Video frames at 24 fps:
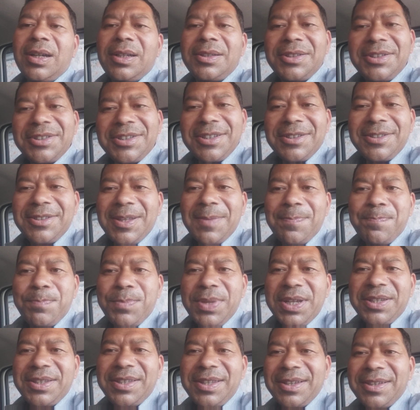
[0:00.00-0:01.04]
This is the
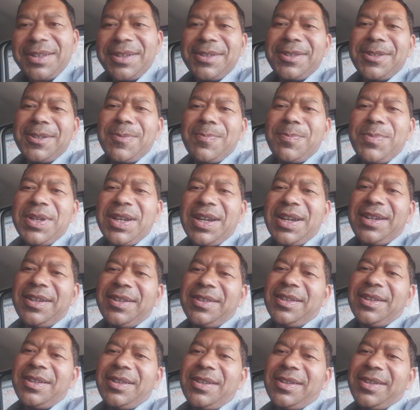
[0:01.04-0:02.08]
basic reason
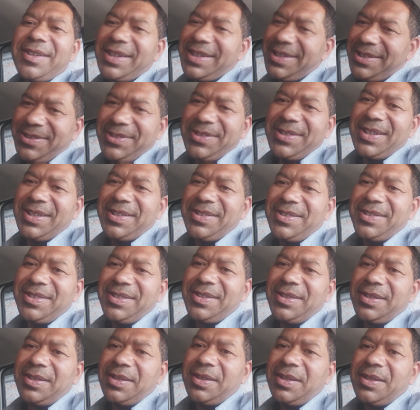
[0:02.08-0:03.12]
behind the
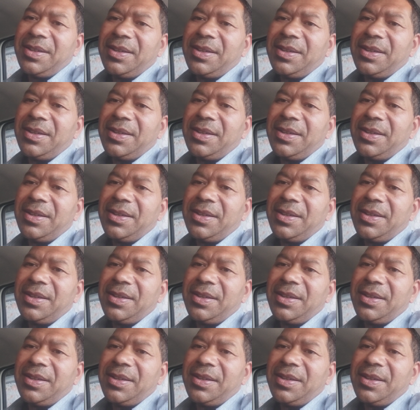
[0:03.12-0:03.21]
resistance.